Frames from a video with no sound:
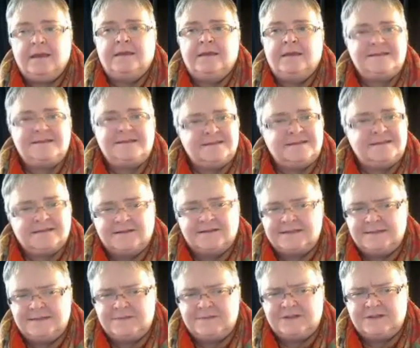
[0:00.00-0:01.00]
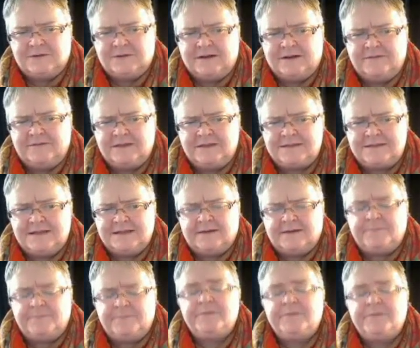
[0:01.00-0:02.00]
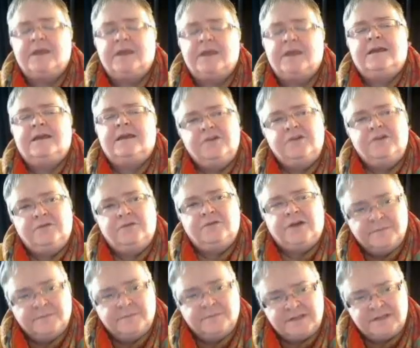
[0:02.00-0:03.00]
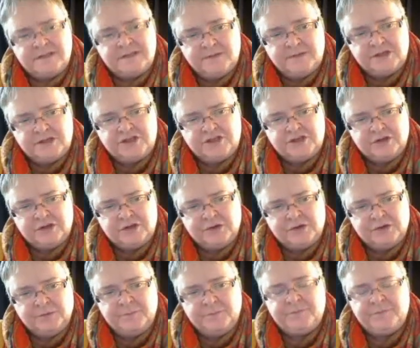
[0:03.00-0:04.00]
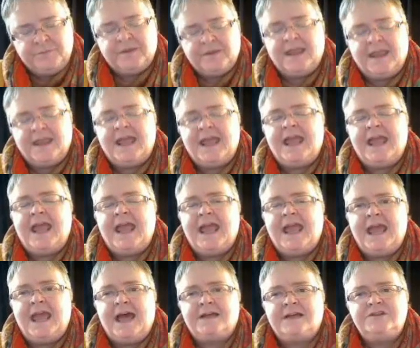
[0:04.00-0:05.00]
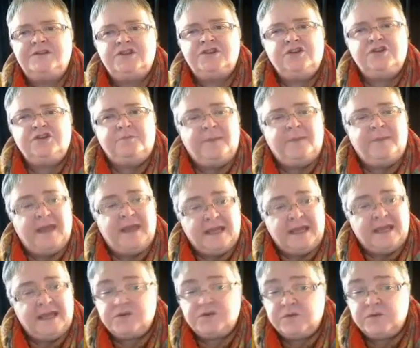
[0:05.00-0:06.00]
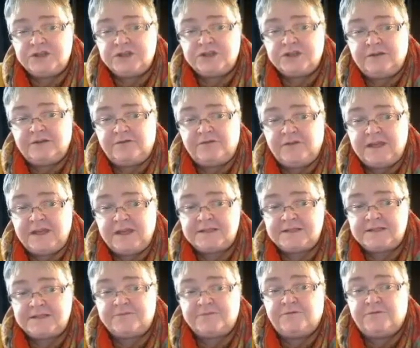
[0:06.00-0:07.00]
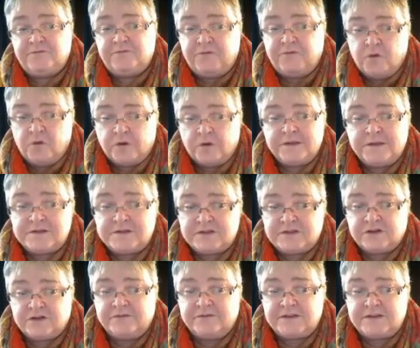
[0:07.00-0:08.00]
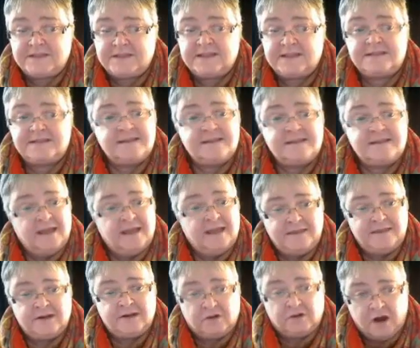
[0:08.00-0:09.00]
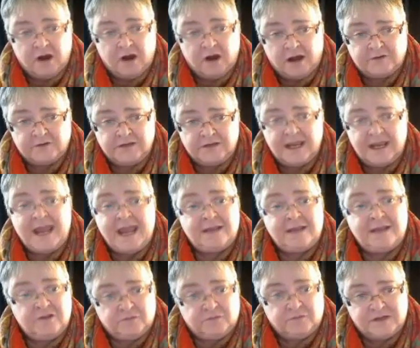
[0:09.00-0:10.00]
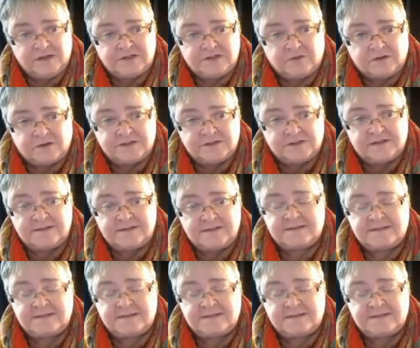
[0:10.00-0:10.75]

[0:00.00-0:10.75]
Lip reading: This is going to seem so obvious now. You come to WSU, and you pay tuition and fees for the services that are offered and the resources.